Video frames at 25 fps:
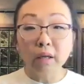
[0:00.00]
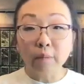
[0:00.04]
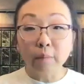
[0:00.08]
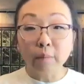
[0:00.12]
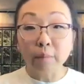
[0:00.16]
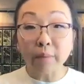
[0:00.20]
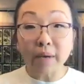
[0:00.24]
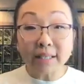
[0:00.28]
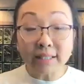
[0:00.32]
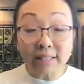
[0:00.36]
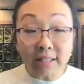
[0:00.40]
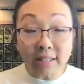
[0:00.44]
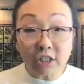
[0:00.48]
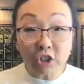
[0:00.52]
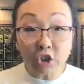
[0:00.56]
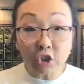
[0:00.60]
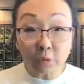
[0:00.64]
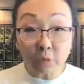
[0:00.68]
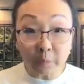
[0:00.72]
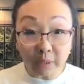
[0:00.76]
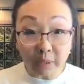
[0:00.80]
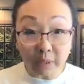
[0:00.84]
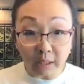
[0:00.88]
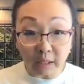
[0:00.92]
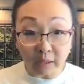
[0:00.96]
Message
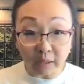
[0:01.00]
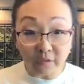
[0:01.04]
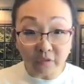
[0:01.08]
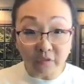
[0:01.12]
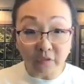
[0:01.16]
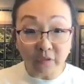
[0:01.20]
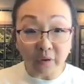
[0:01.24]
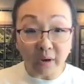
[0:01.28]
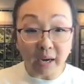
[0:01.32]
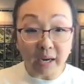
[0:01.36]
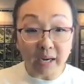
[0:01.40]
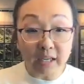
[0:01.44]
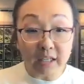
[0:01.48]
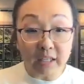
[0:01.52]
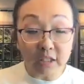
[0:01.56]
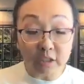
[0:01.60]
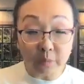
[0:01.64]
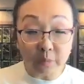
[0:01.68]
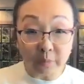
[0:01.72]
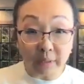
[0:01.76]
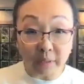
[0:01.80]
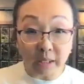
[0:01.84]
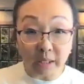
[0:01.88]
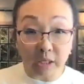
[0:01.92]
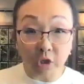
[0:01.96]
me, find
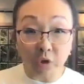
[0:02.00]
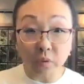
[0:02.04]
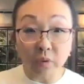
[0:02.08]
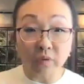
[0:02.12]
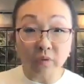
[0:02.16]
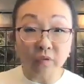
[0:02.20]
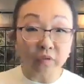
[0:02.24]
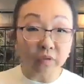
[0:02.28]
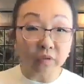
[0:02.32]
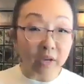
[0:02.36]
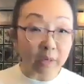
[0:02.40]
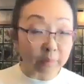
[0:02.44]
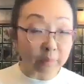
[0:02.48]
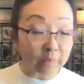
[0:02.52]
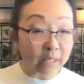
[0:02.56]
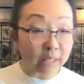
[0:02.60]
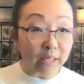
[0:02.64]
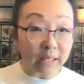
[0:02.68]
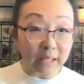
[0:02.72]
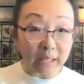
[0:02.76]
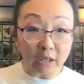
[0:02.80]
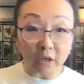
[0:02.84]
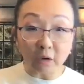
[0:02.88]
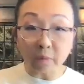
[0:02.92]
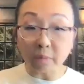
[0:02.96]
me. You can find me
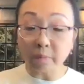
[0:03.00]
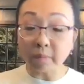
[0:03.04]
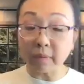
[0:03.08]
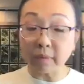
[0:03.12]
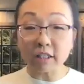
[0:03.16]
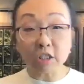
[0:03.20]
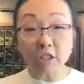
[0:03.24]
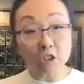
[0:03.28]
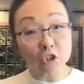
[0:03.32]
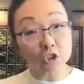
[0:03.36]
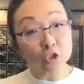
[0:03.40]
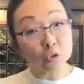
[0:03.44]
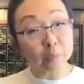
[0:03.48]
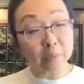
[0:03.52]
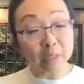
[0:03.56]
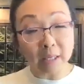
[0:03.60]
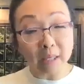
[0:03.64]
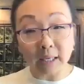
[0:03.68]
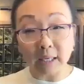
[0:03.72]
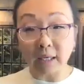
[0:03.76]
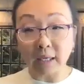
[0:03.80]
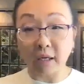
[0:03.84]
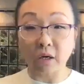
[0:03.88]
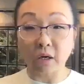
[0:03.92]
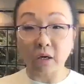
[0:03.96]
here, message me
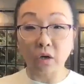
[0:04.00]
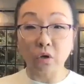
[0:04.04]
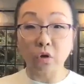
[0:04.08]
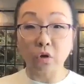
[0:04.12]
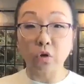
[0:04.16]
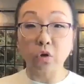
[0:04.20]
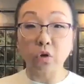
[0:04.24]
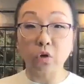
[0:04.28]
here.